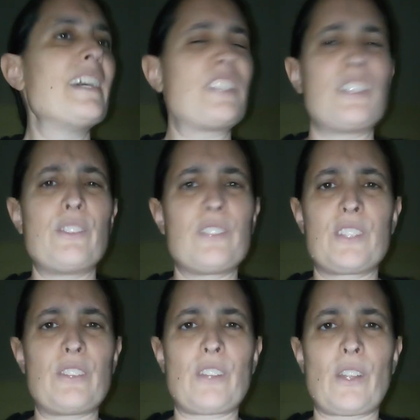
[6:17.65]
Do
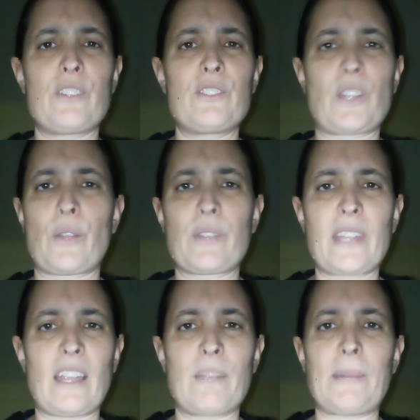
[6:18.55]
you don't
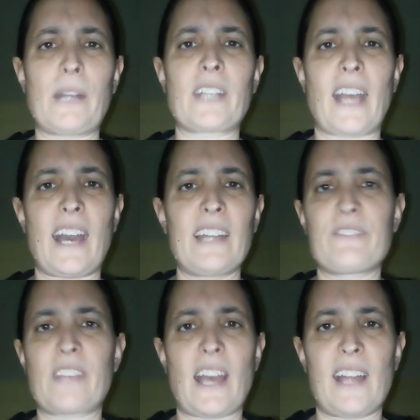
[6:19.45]
care about God
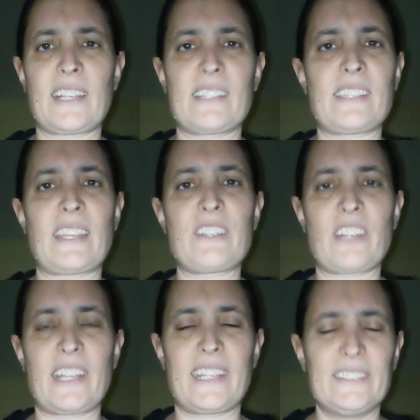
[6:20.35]
if God gets
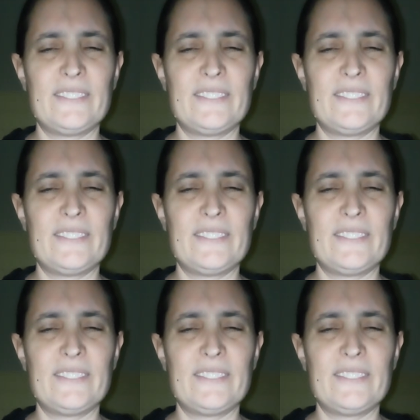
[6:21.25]
angry?